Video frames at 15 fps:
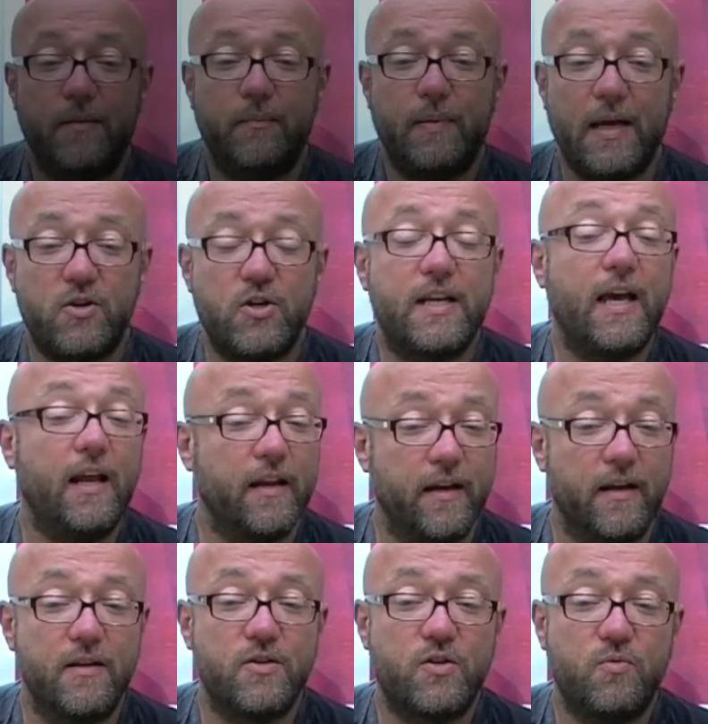Patrick
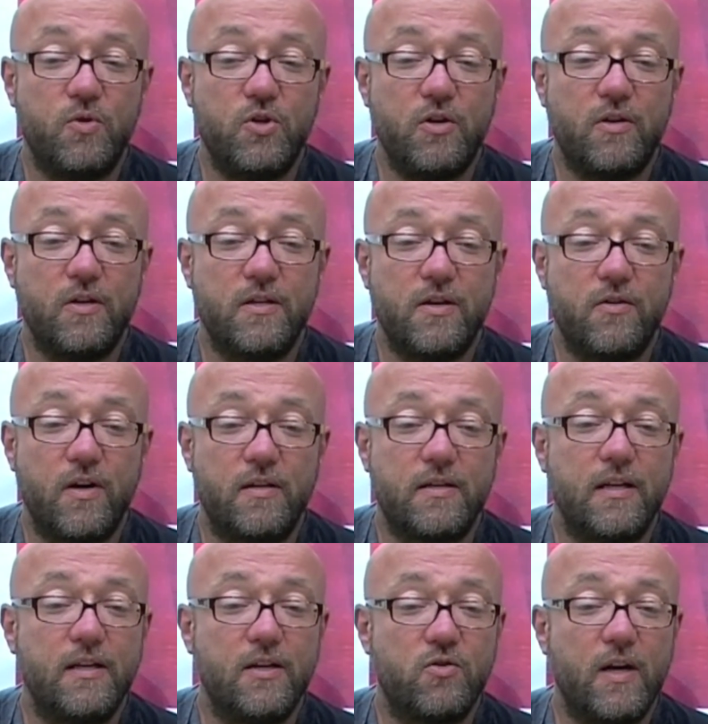Cullen asks, would you consider
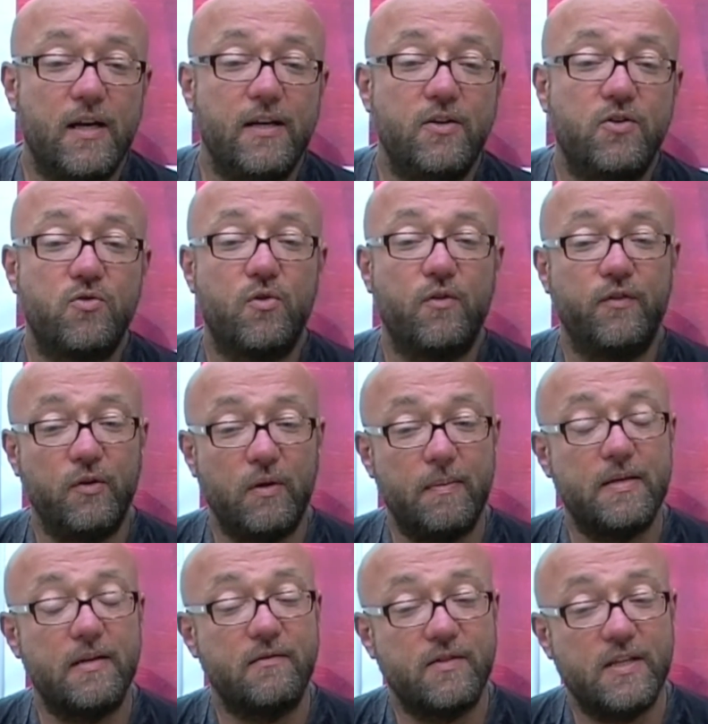asking Disraeli to draw a few
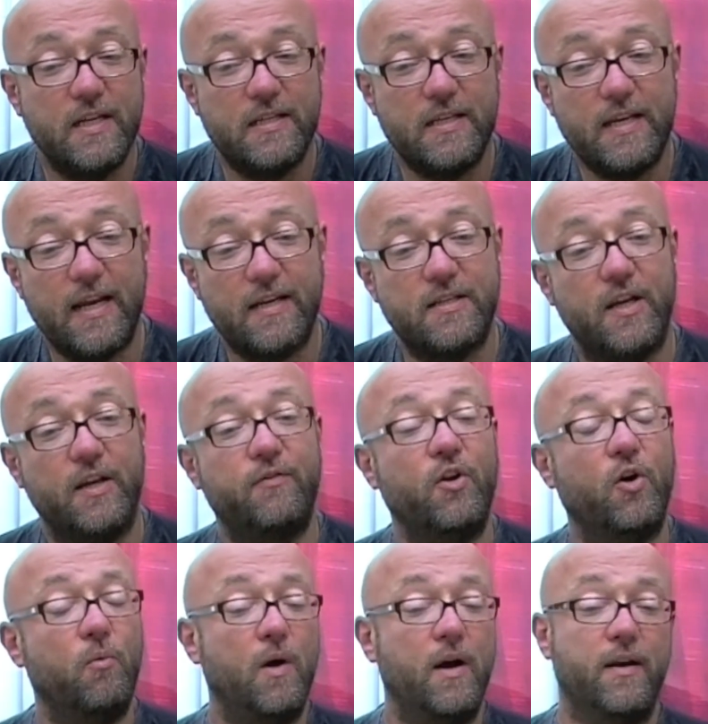episodes of Sinister Dexter? If
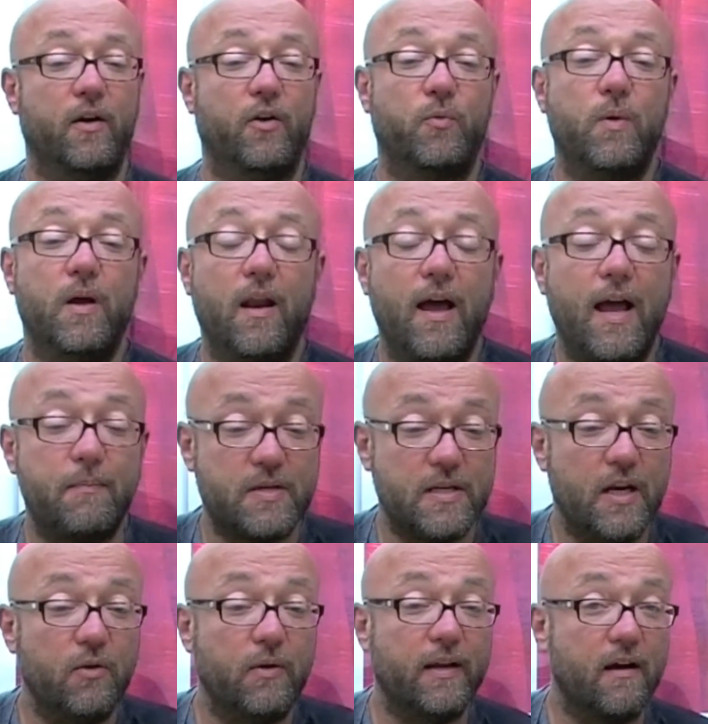not, why not? Well,
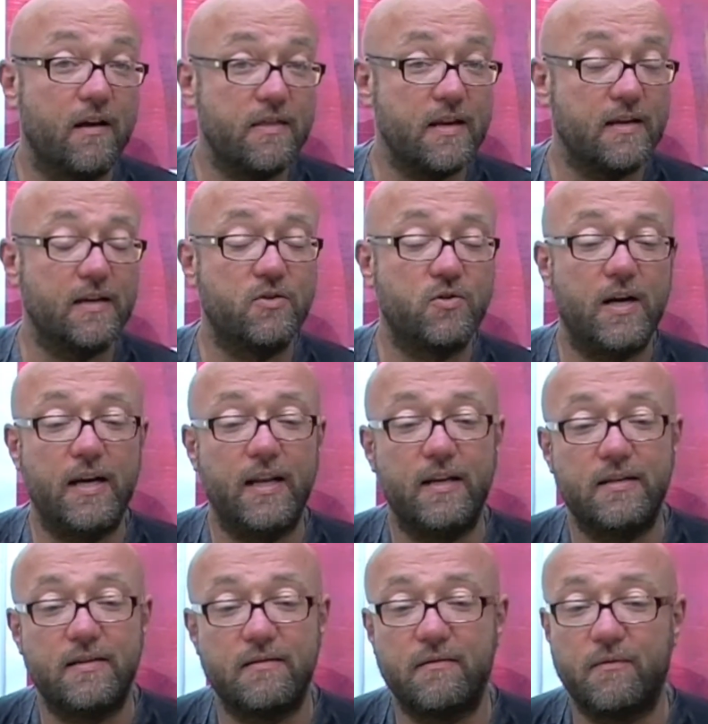absolutely. I think Disraeli
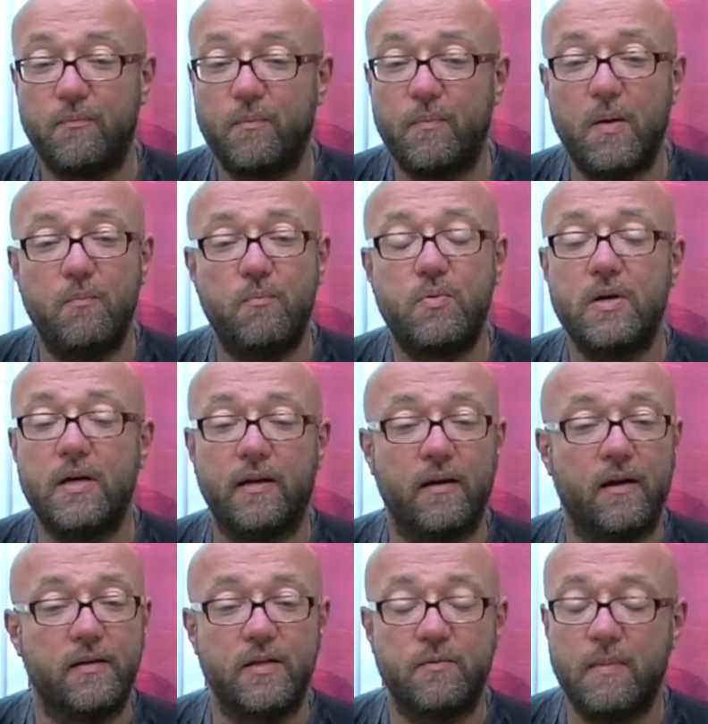is a brilliant
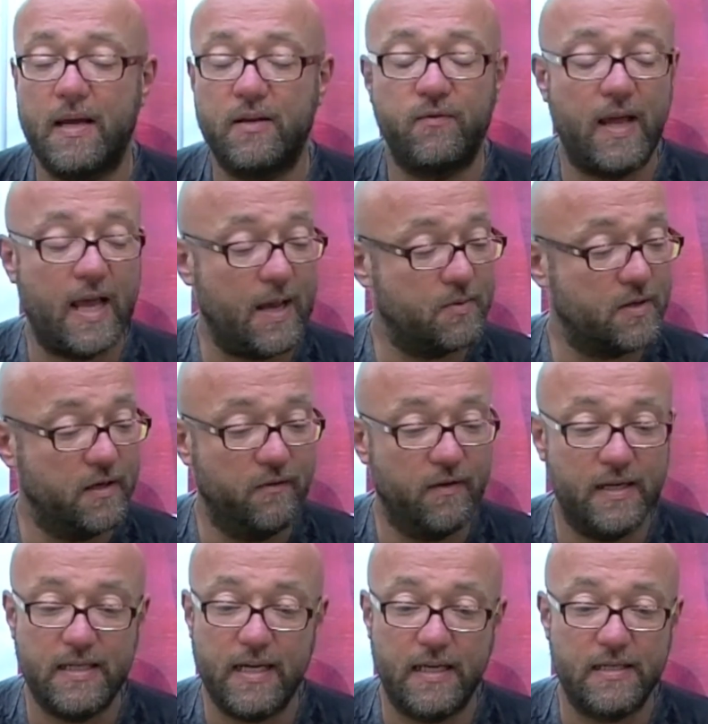artist. Matt's absolutely
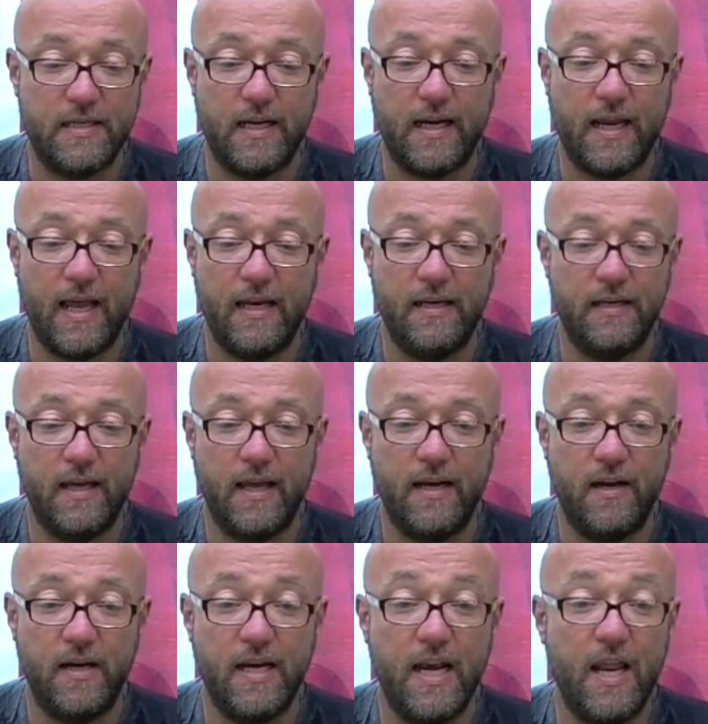fantastic, and
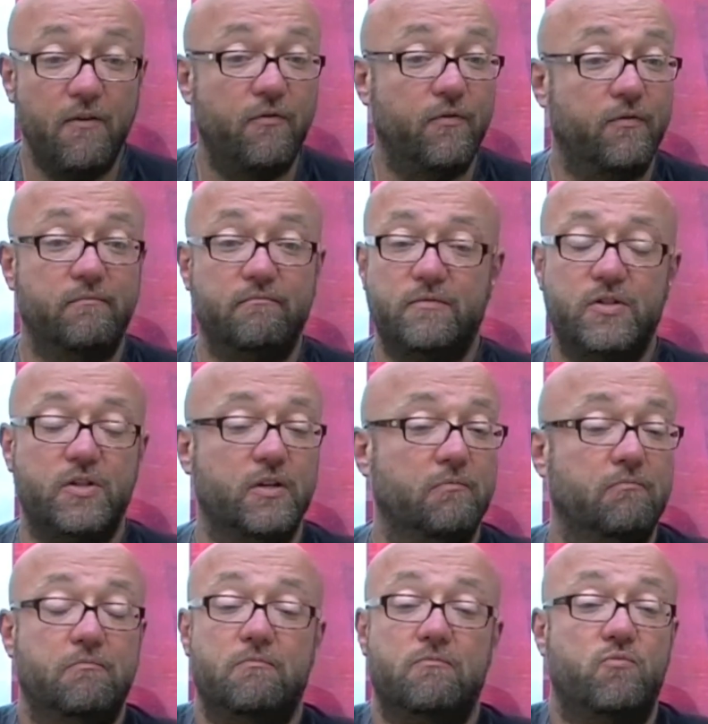I'd love to
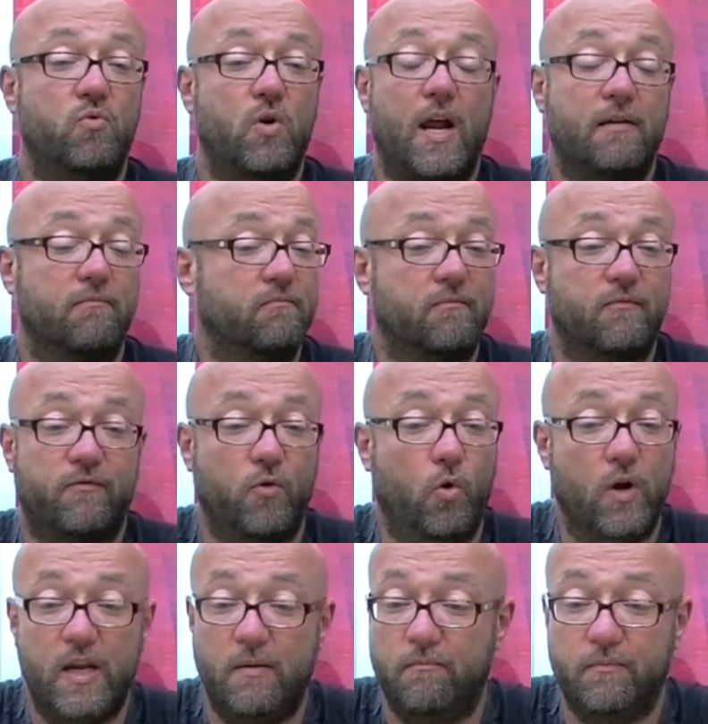write
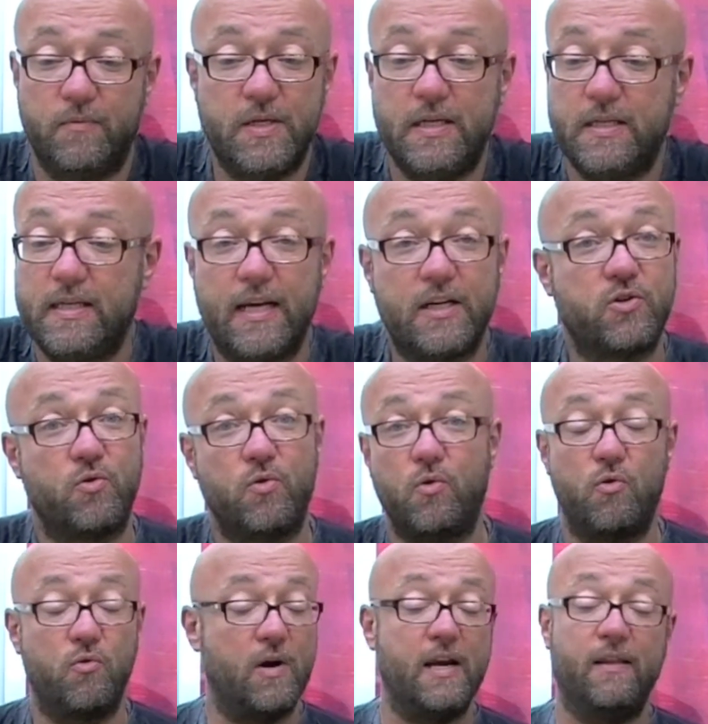for him Sinister Dexter
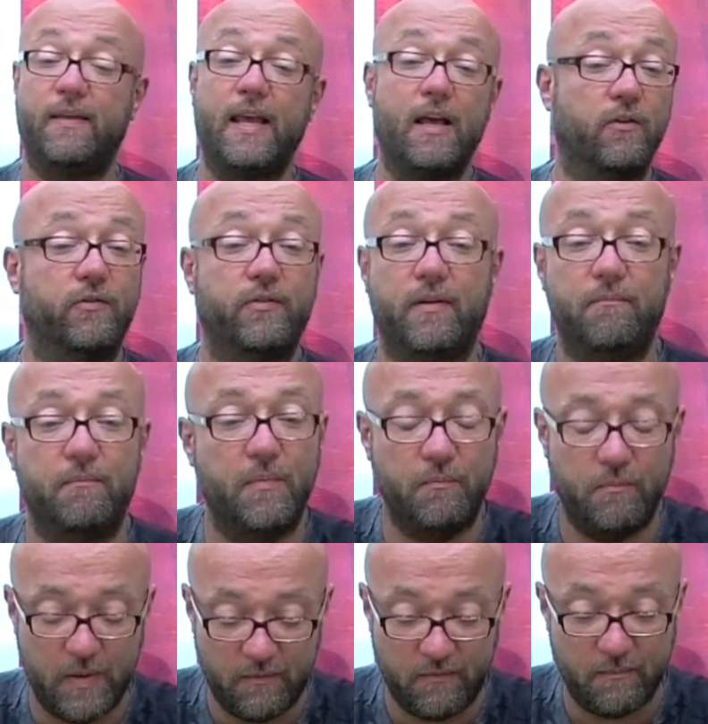or anything else.
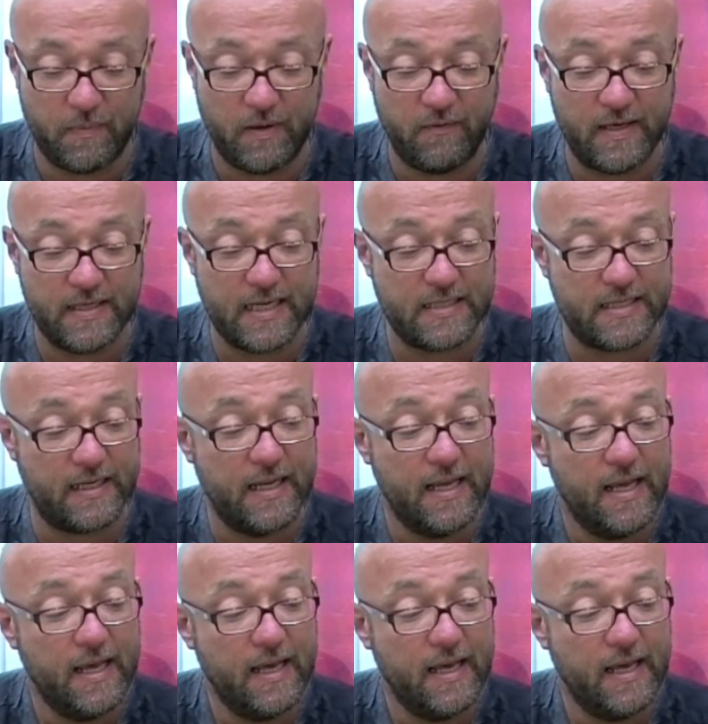It'd be fantastic.